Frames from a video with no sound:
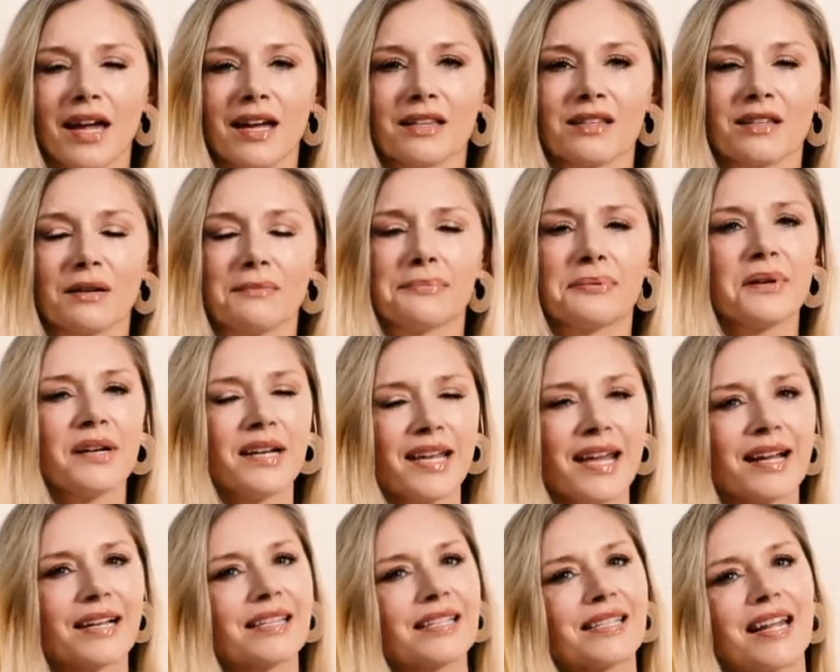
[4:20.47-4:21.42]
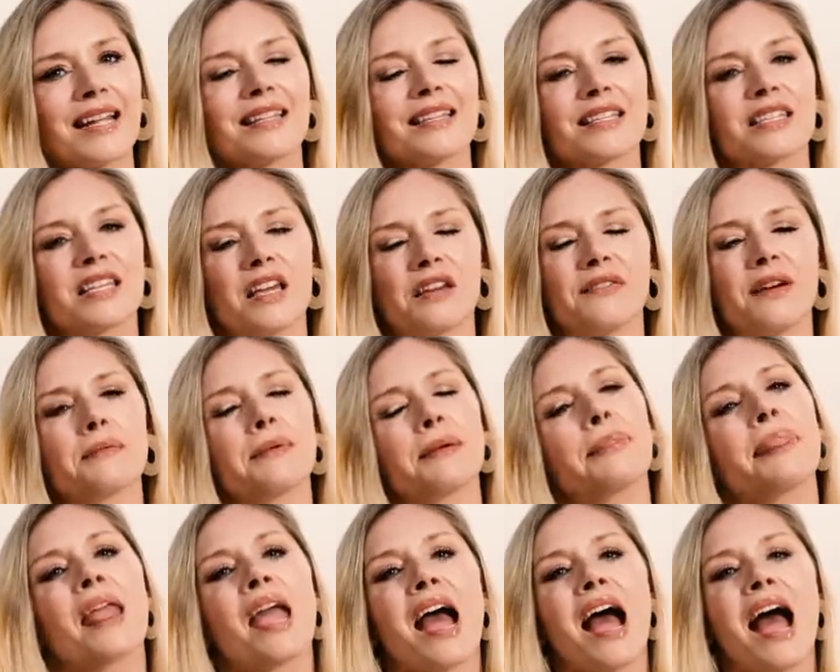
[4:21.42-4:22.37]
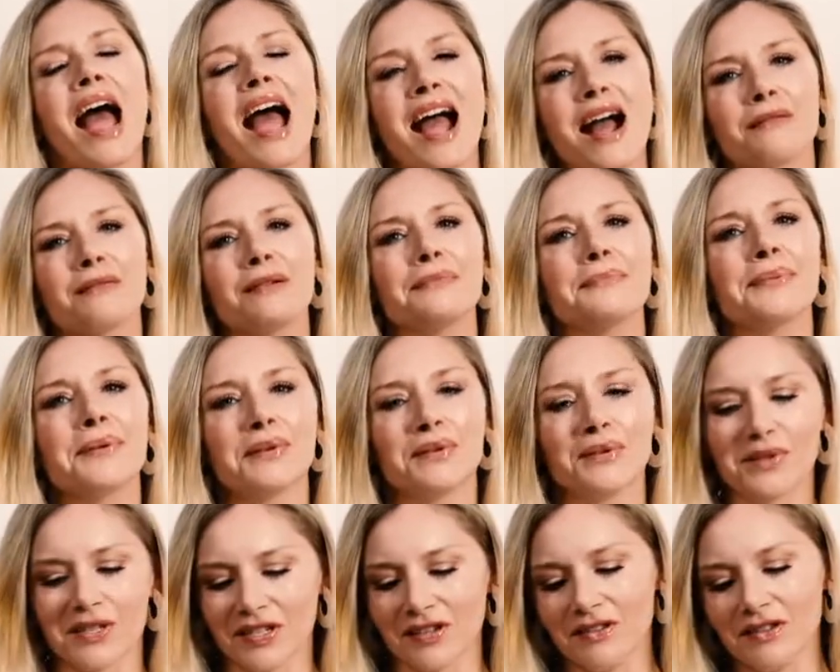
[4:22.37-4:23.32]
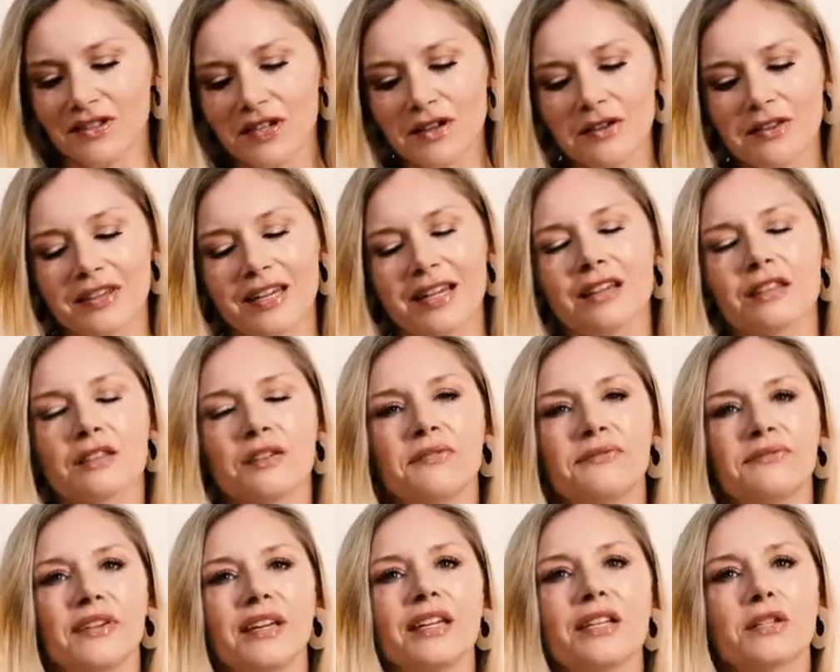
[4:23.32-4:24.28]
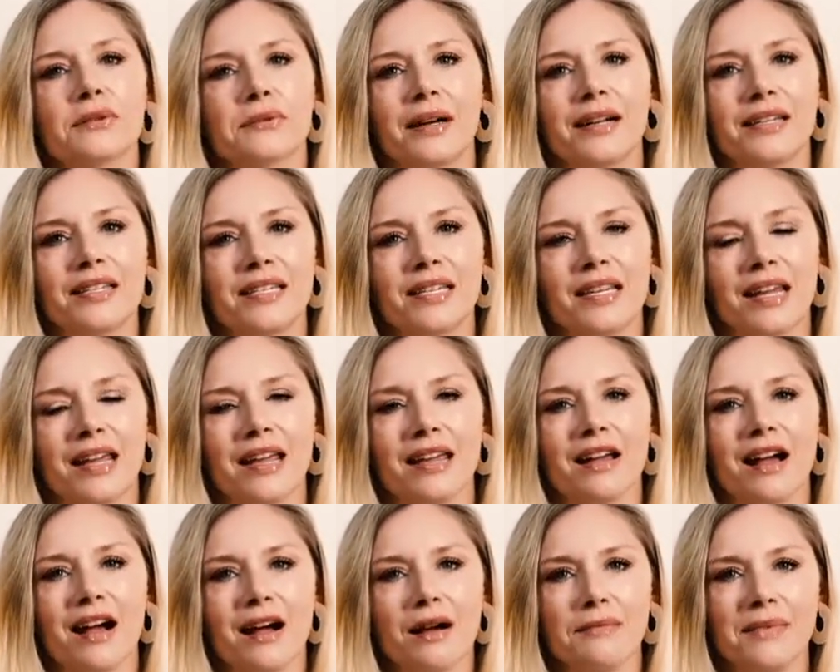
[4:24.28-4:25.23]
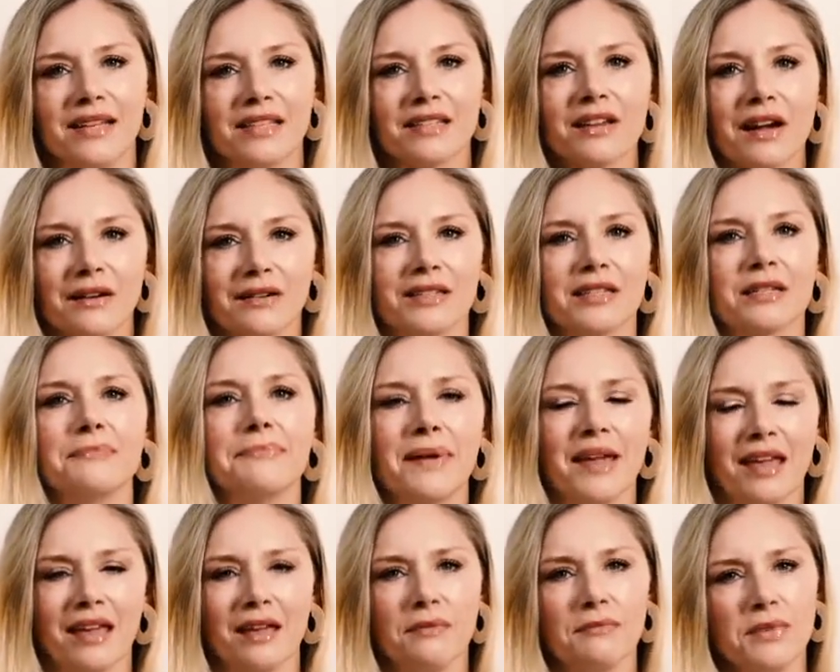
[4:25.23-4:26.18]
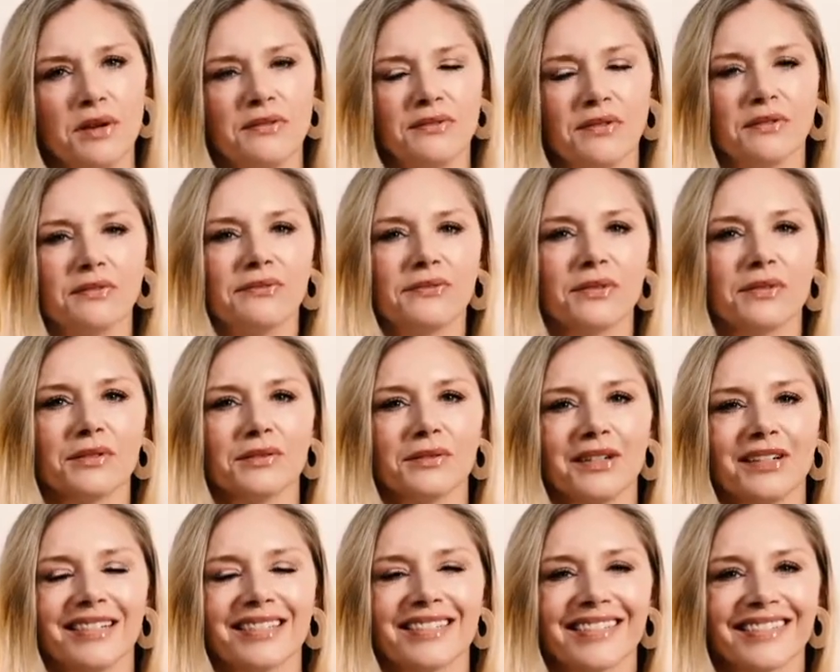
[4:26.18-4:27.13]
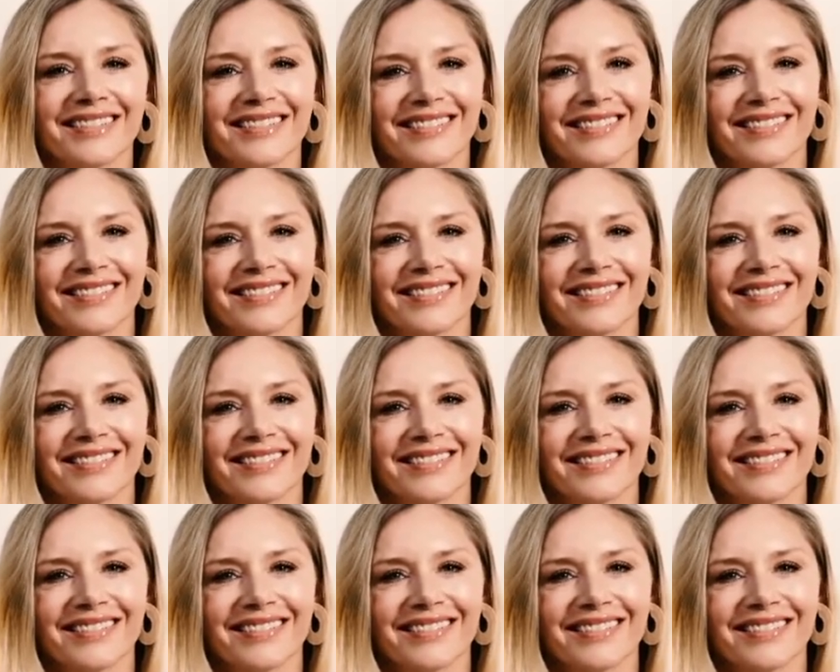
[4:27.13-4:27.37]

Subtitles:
Okay. So pretty extensive. I mean, how important do you think the V20 is going to be moving forward?